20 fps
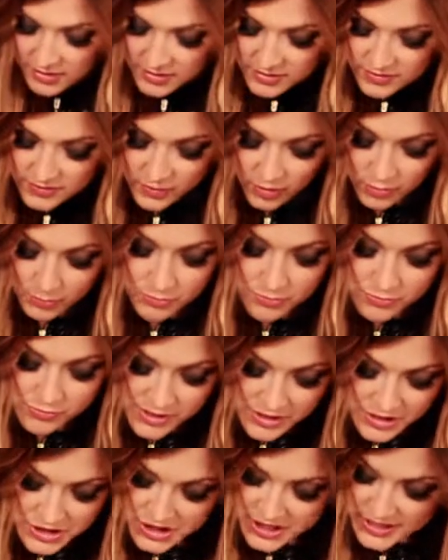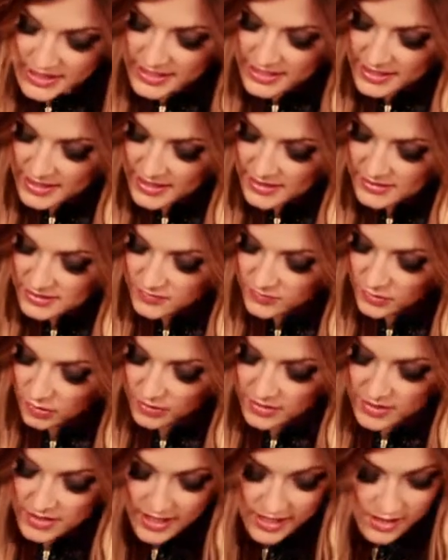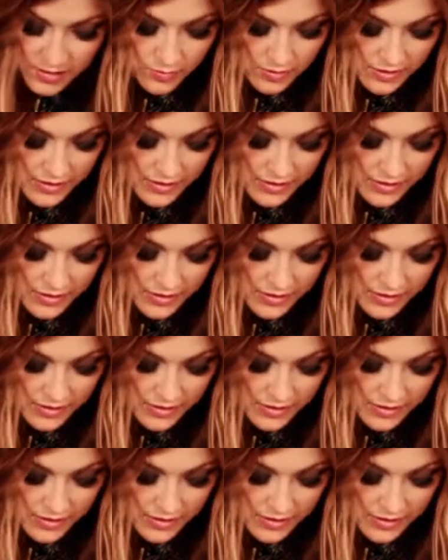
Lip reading: you've got brushes, you've got nail